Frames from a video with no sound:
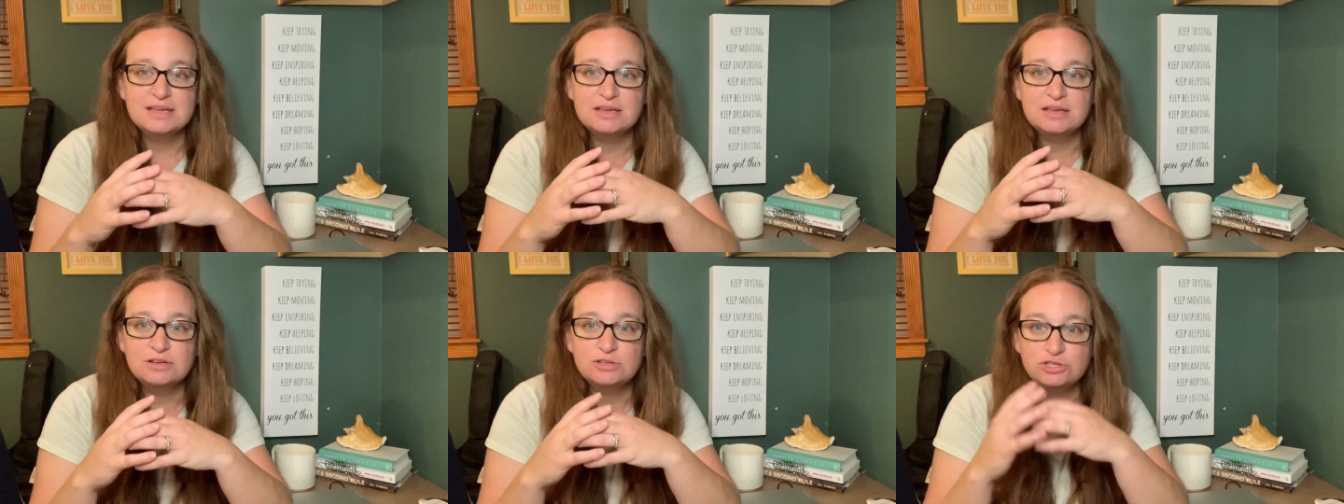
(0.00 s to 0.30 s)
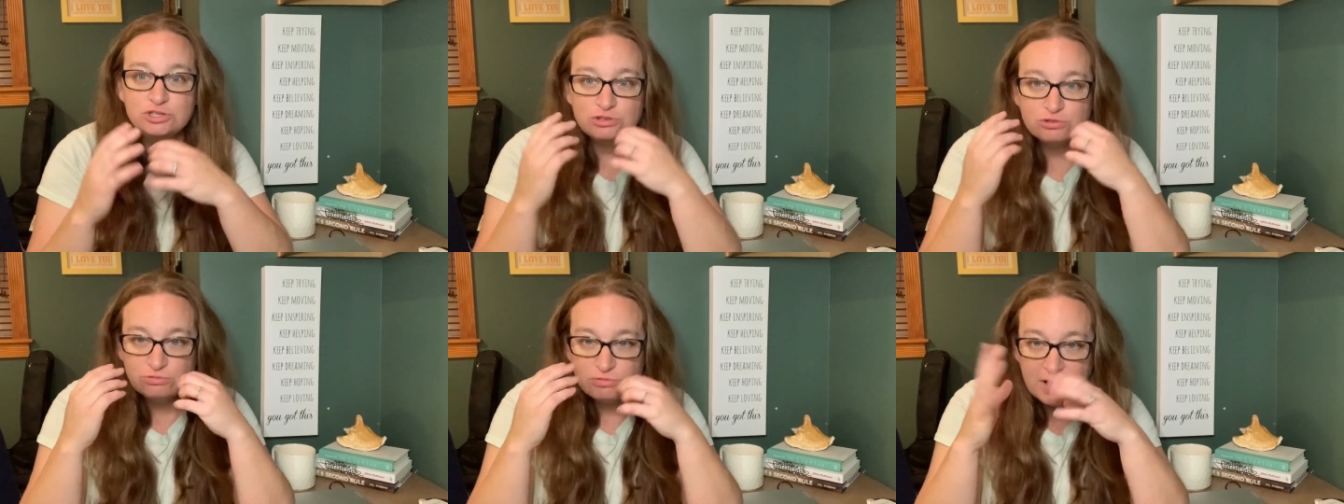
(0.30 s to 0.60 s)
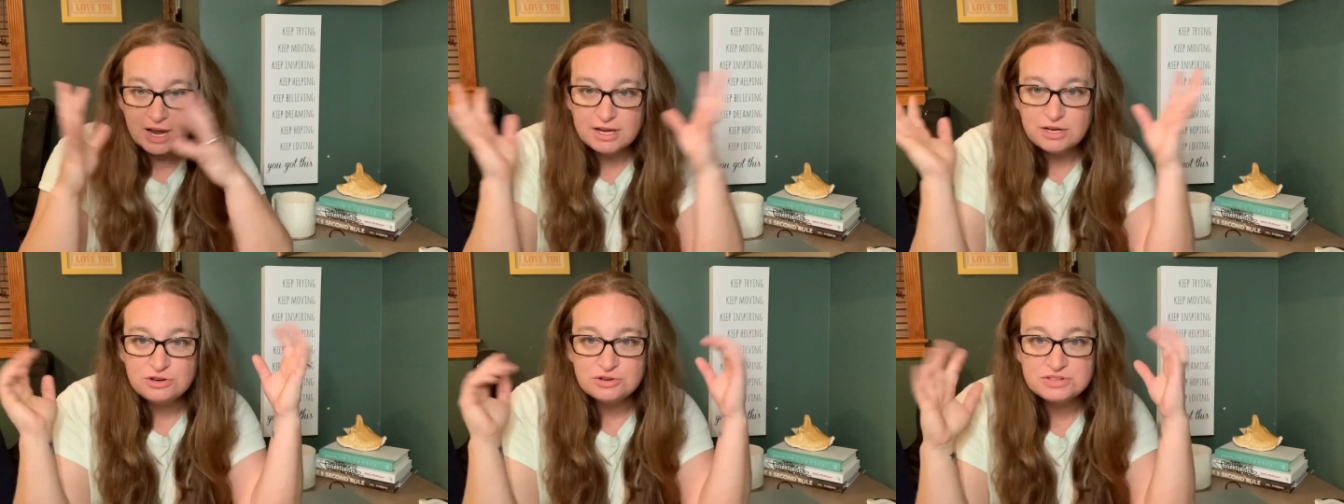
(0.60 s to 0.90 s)

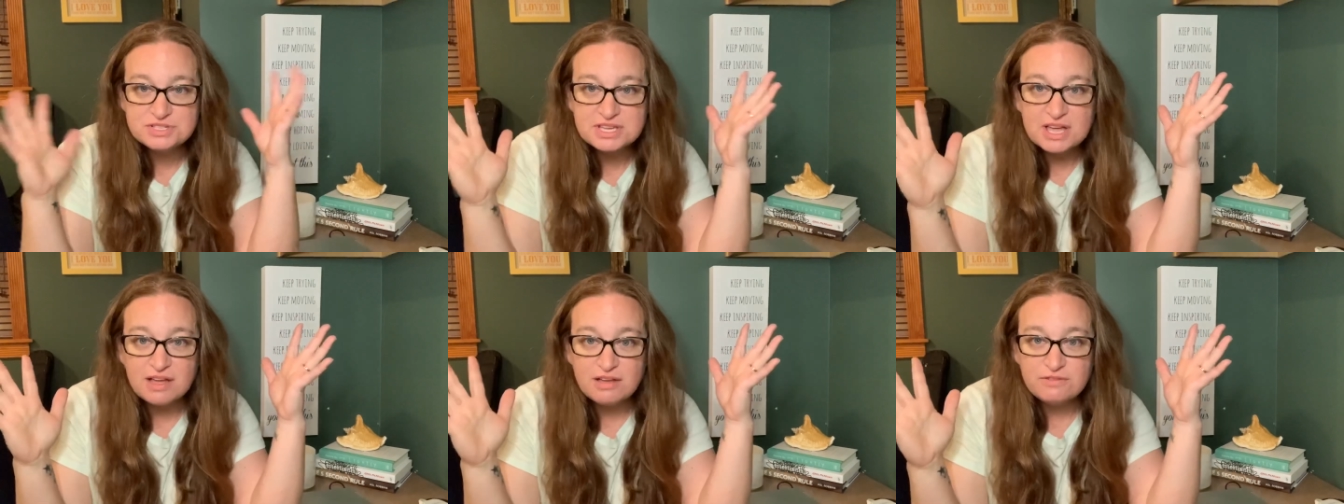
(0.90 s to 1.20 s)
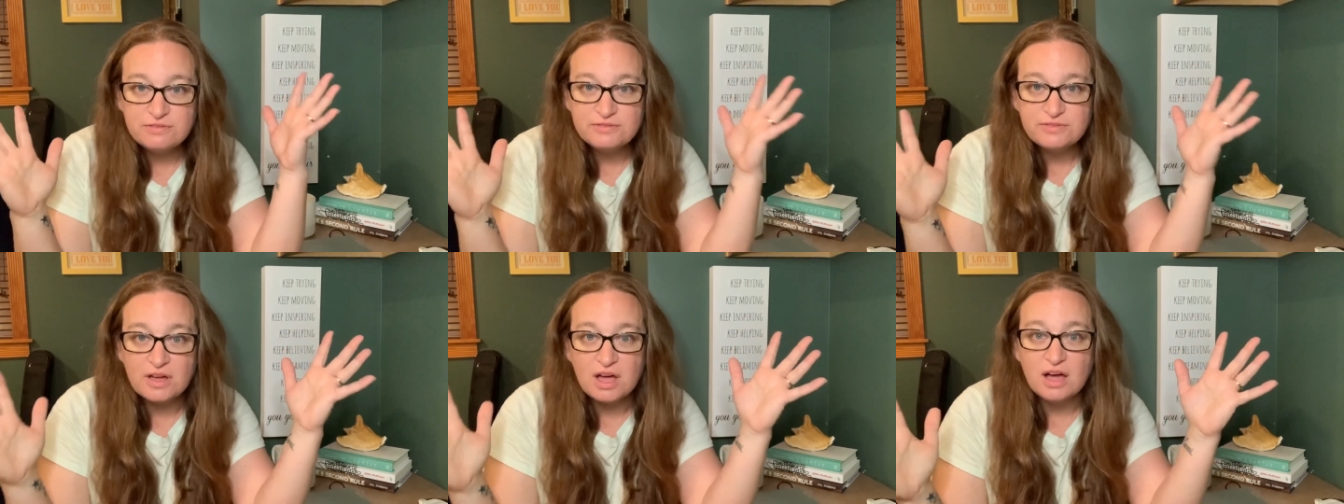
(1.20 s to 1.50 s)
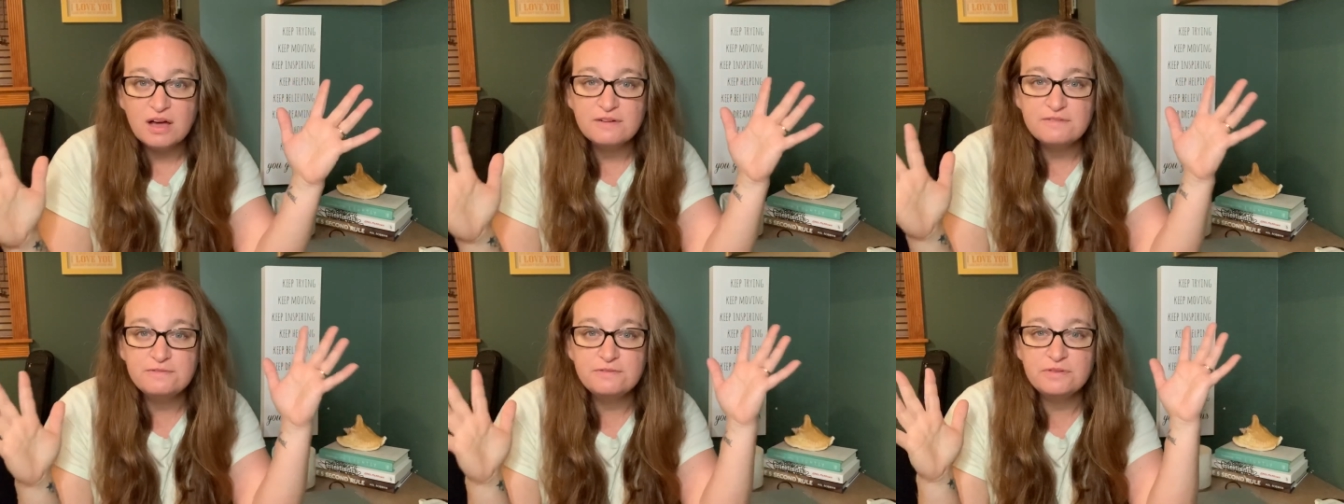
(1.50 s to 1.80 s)
shred yourself
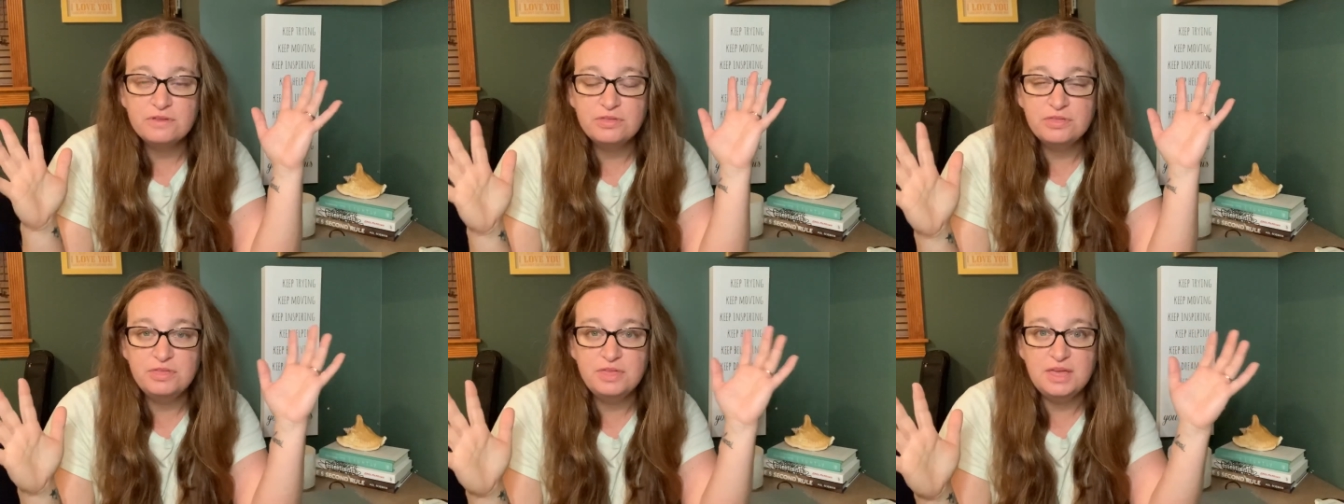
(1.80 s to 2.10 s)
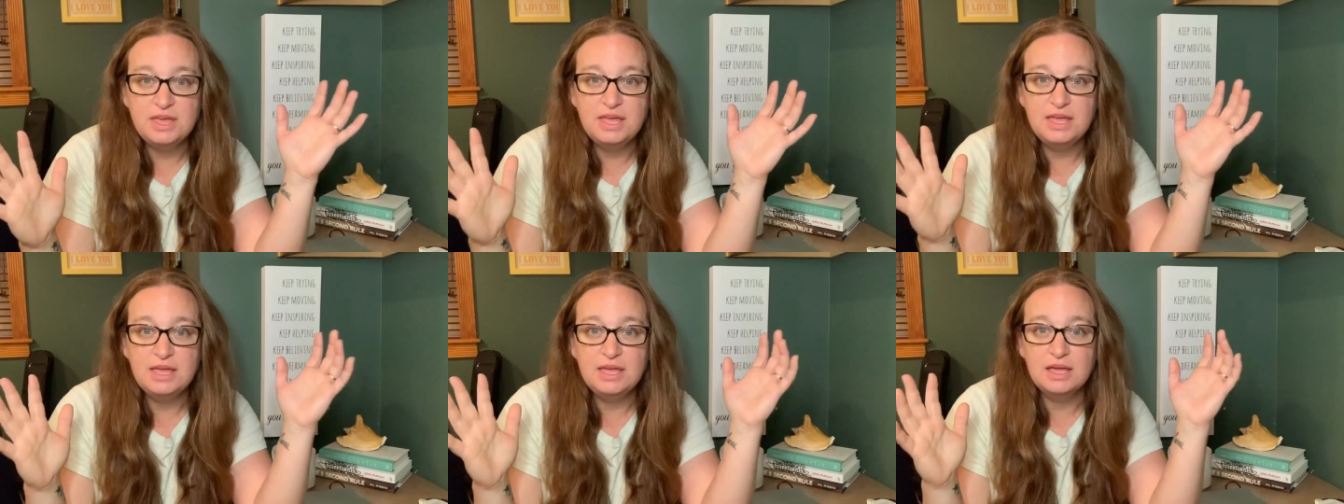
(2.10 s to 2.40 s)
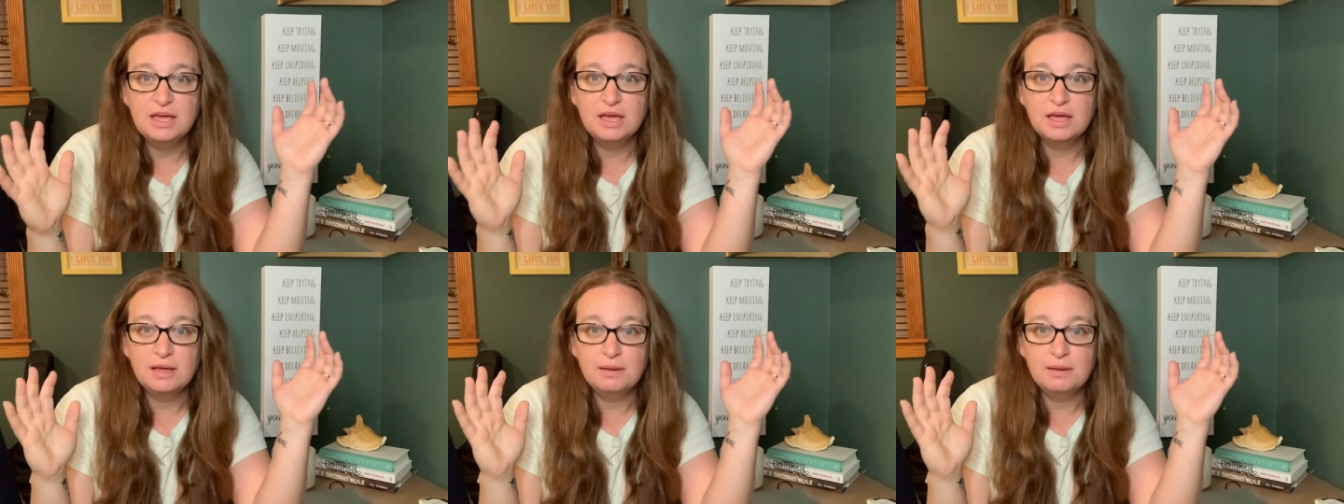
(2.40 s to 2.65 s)
of the